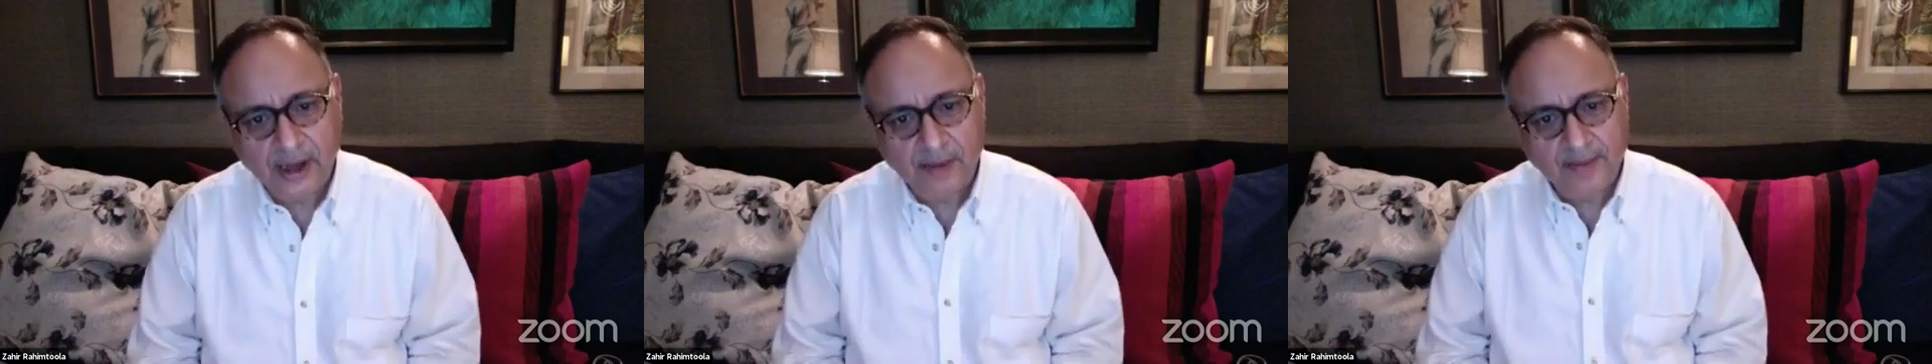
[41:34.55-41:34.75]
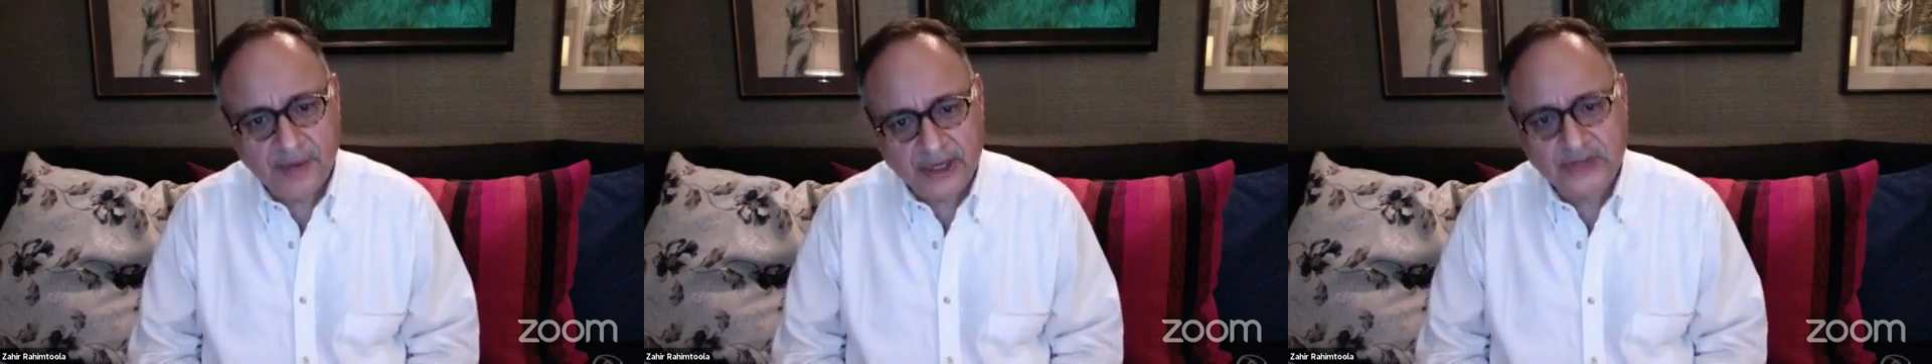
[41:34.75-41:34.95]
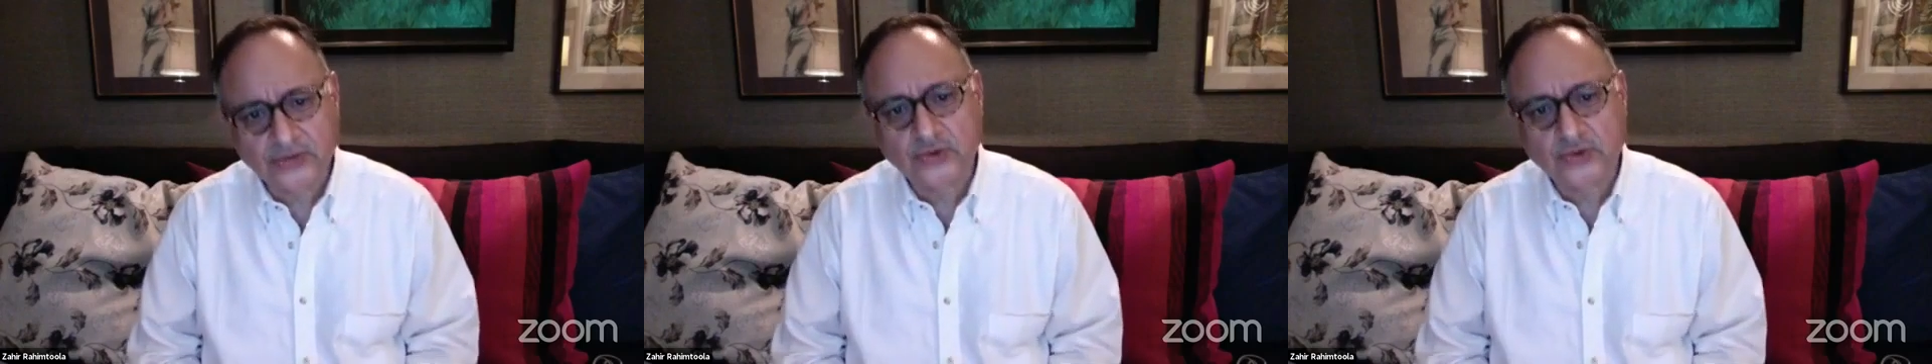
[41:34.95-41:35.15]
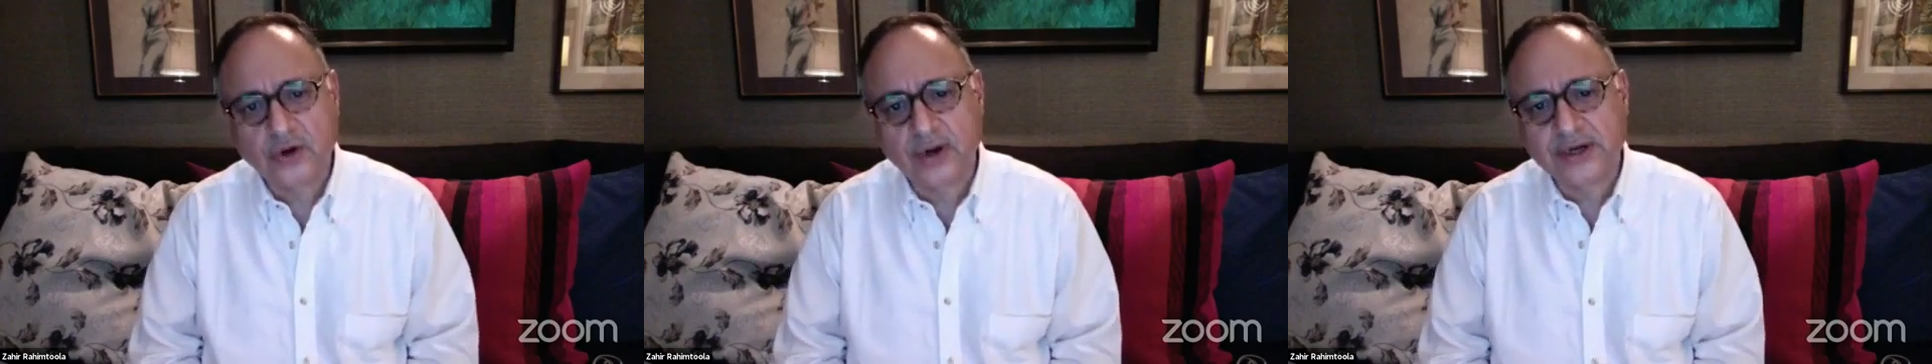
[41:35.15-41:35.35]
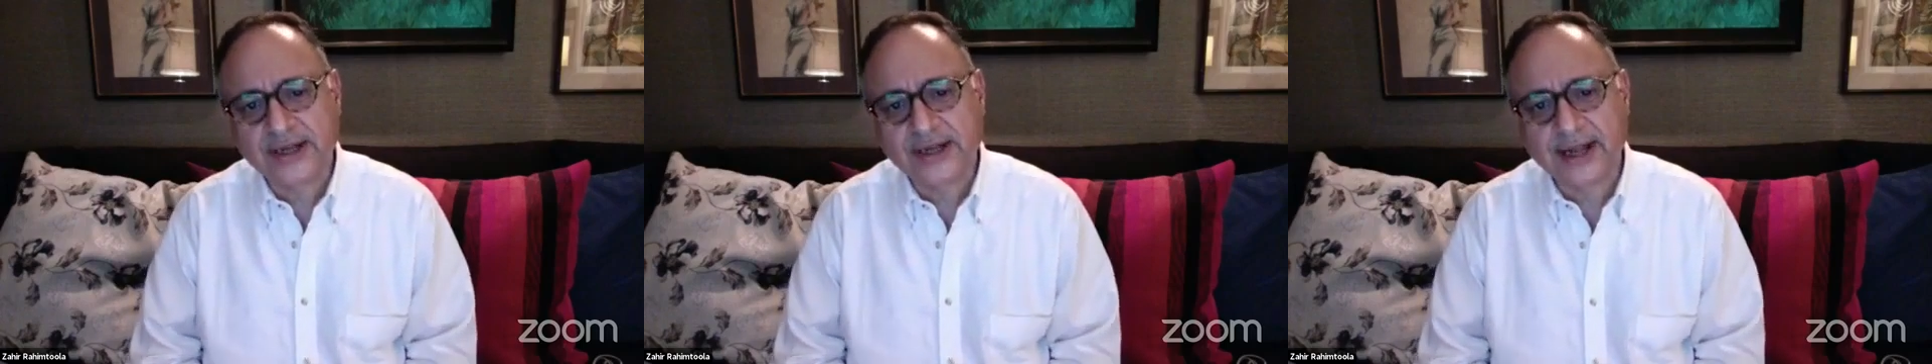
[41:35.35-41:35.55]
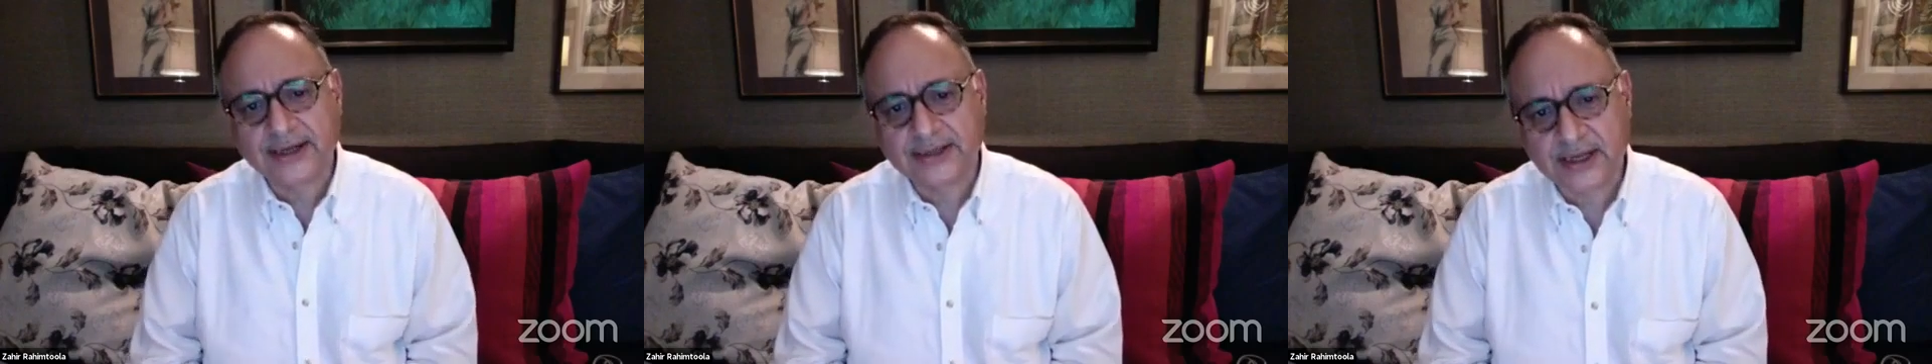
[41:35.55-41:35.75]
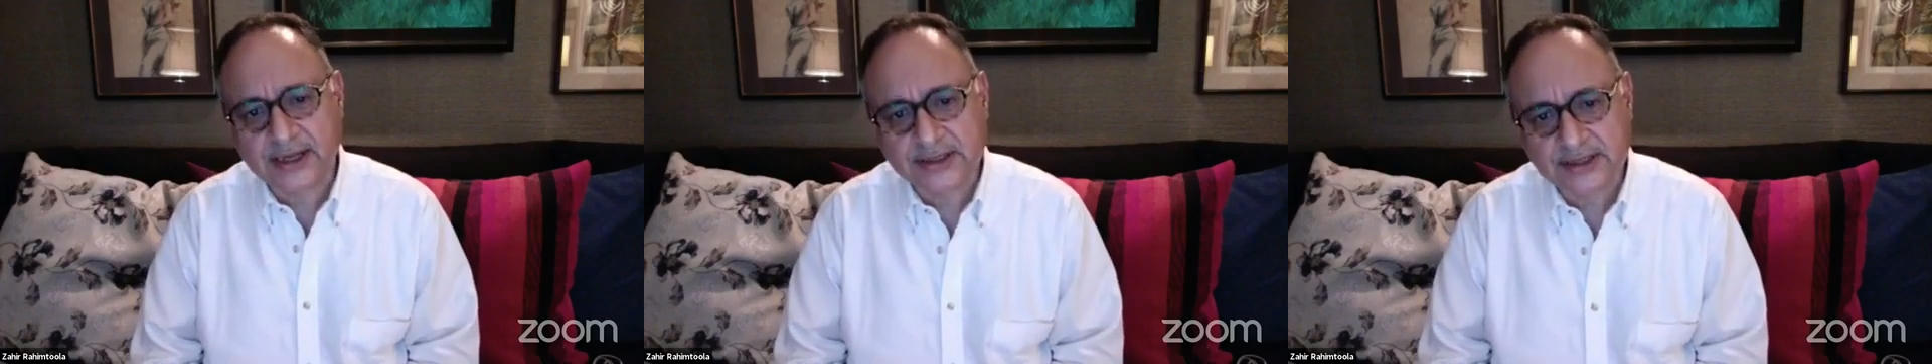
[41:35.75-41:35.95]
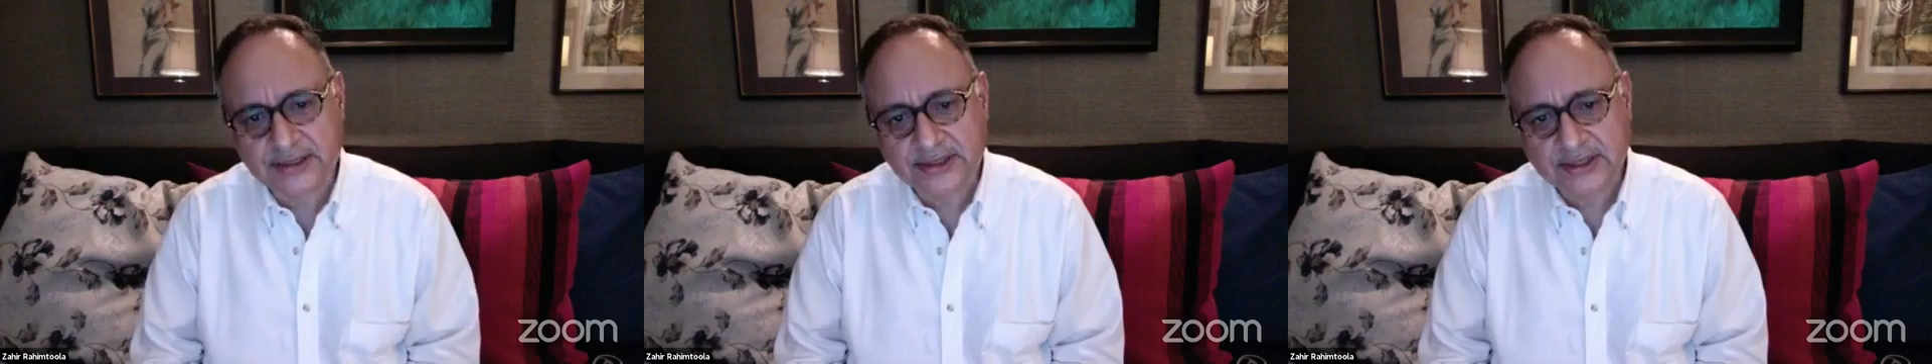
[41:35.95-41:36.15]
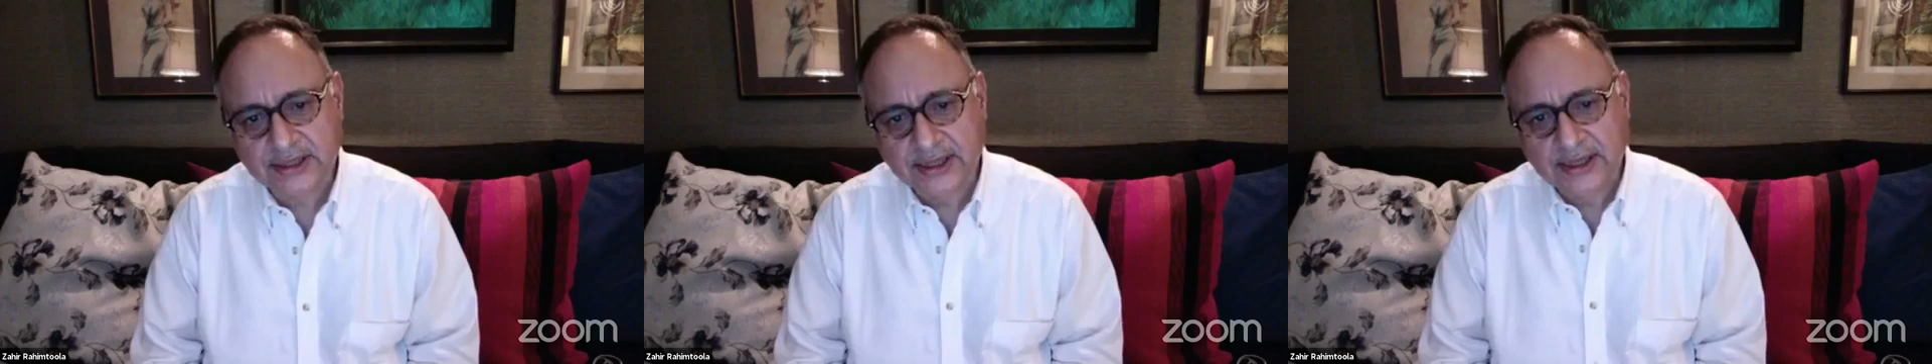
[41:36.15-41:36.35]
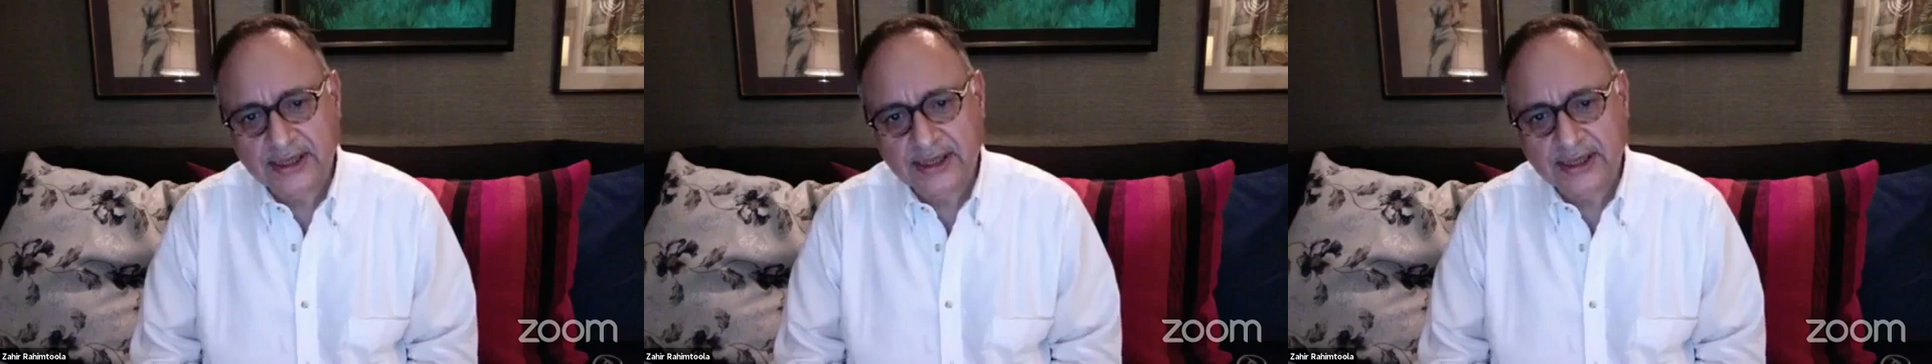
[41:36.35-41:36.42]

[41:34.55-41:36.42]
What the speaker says: please do contact us.